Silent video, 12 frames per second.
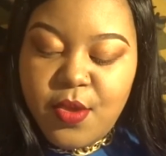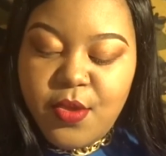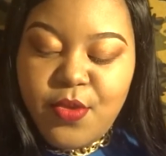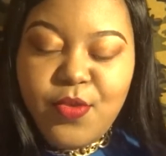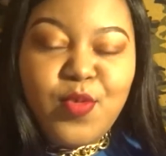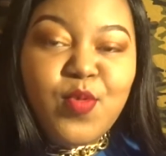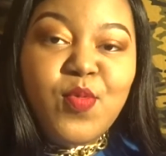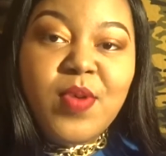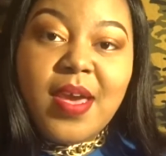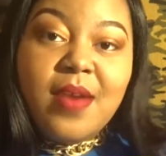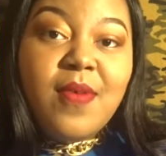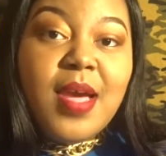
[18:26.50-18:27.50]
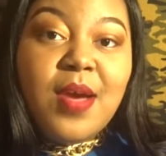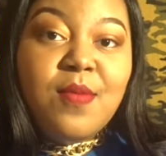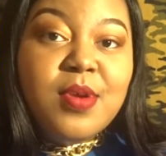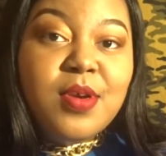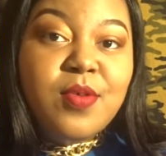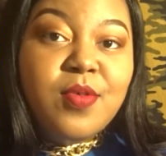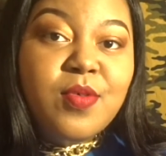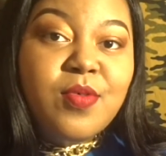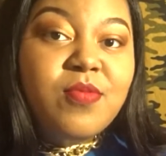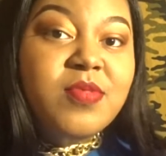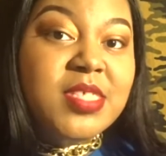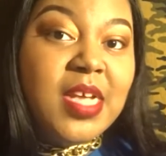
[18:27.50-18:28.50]
you got to ride with
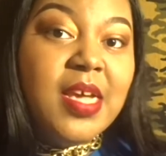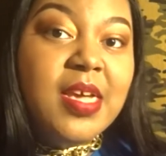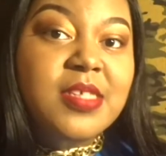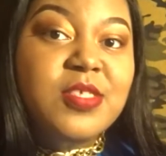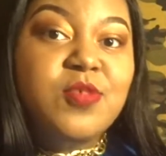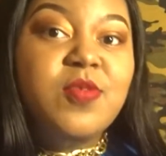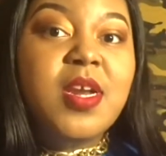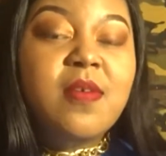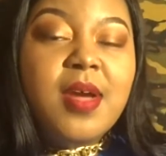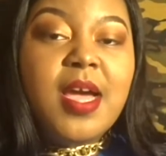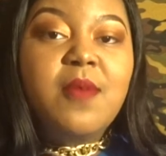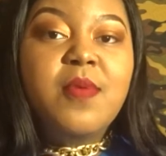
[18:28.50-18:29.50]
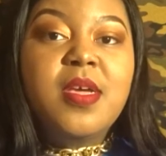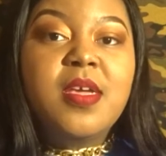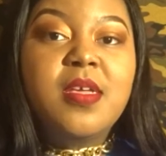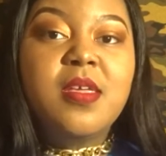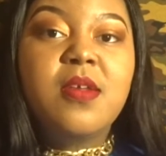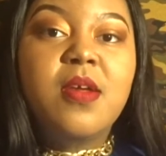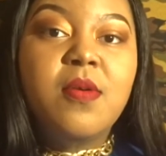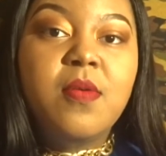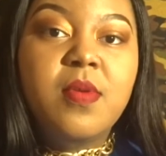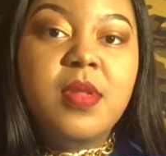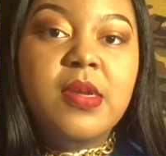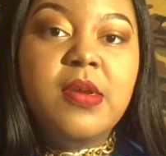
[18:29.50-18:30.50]
who signed you. You got to ride with, you know,
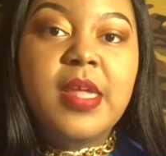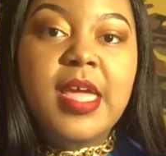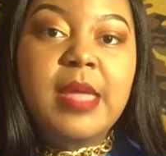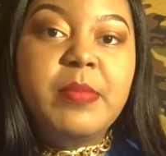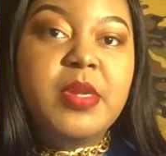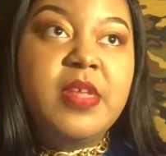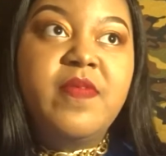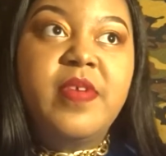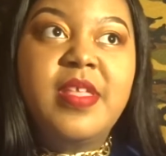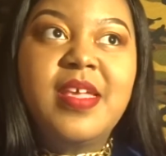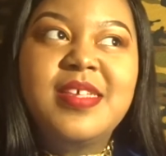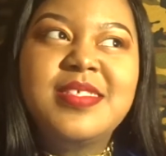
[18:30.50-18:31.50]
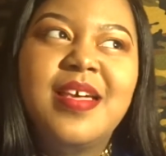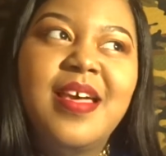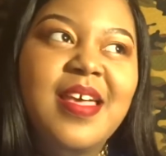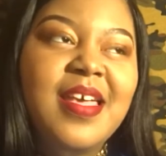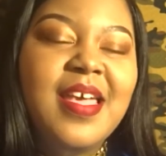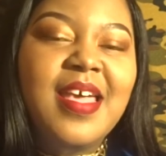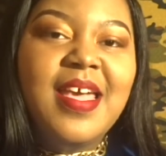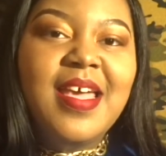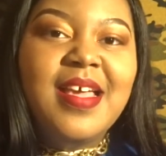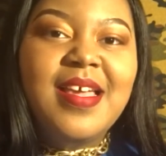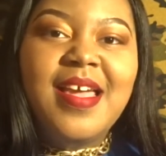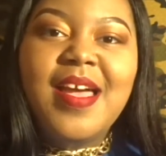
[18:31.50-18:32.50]
your name and different things. Like,
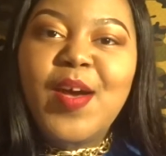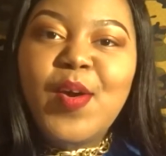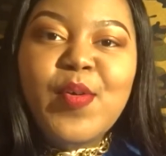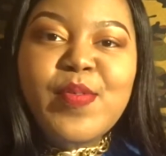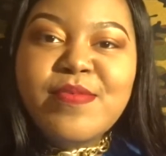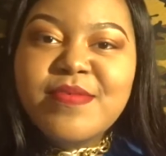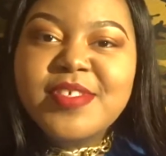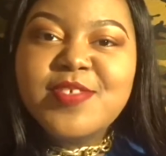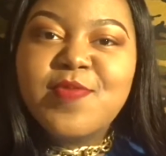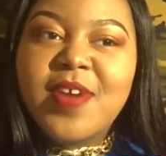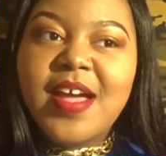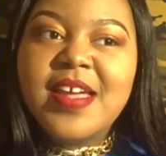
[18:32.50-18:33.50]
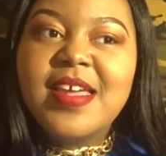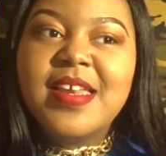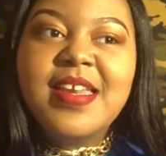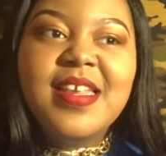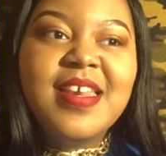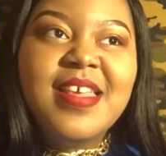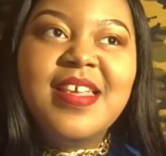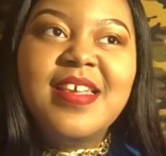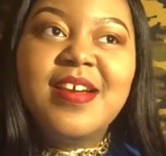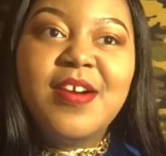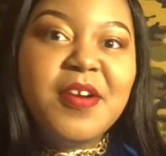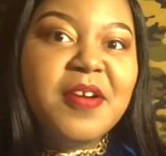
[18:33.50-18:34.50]
who's rocking any
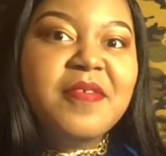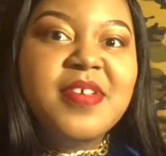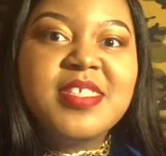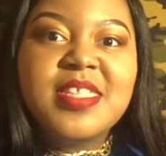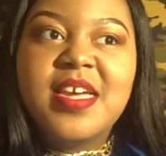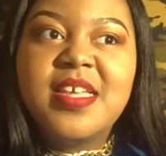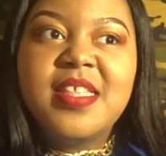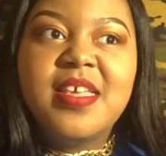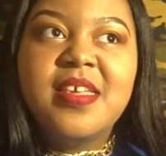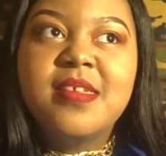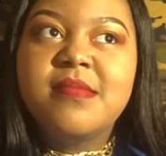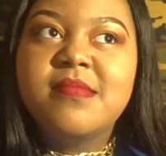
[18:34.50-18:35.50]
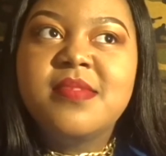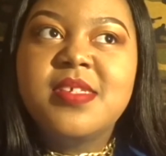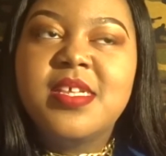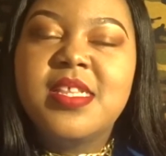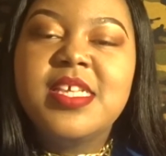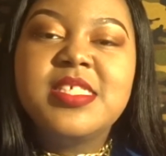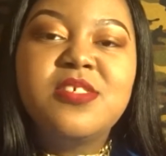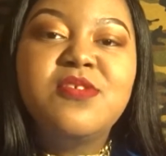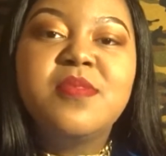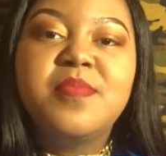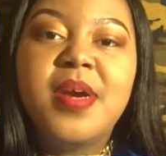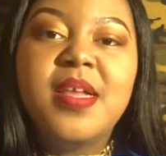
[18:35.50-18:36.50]
curries like that? unless you're
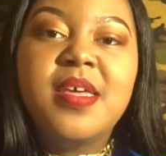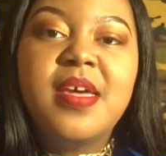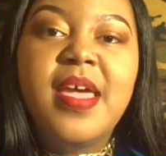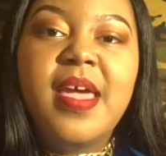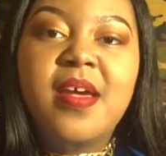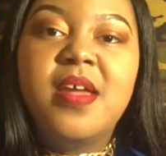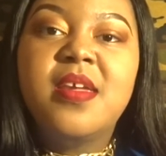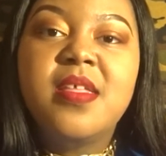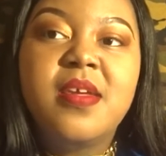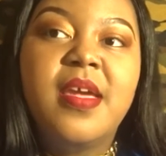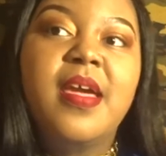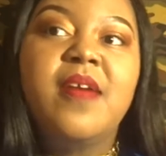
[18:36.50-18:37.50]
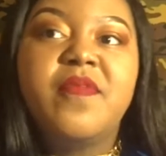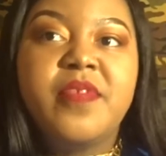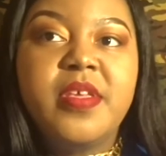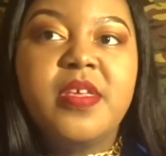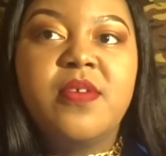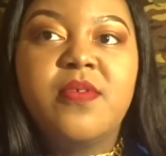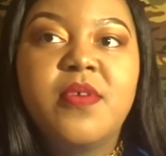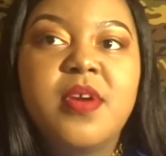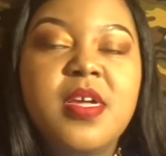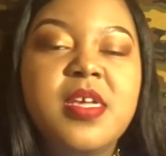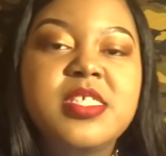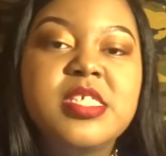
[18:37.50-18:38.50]
probably another athlete or
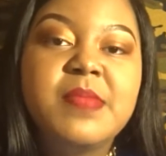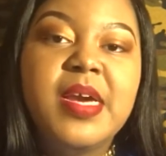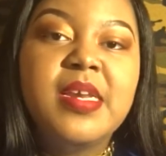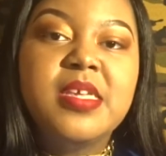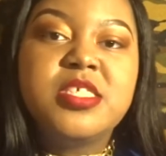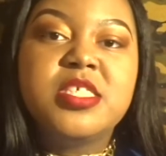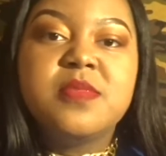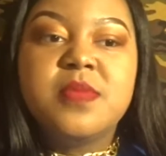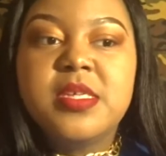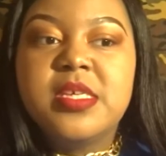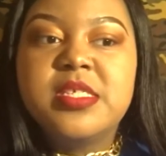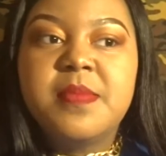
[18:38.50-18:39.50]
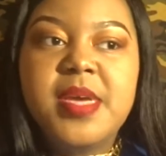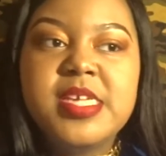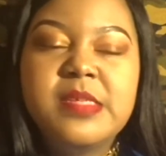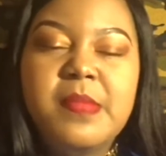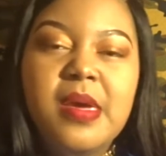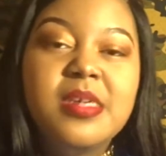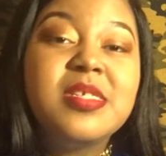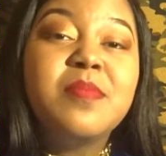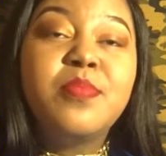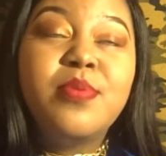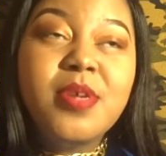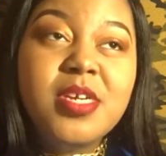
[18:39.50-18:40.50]
somebody that's just really into basketball because I'm
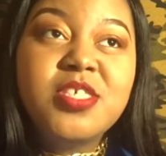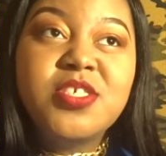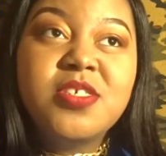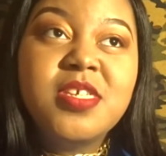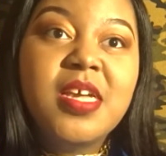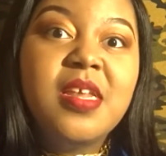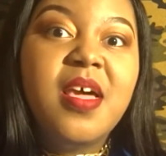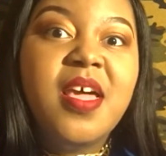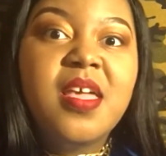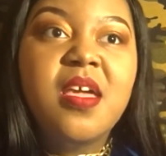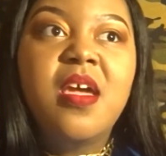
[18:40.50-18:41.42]
pretty sure they like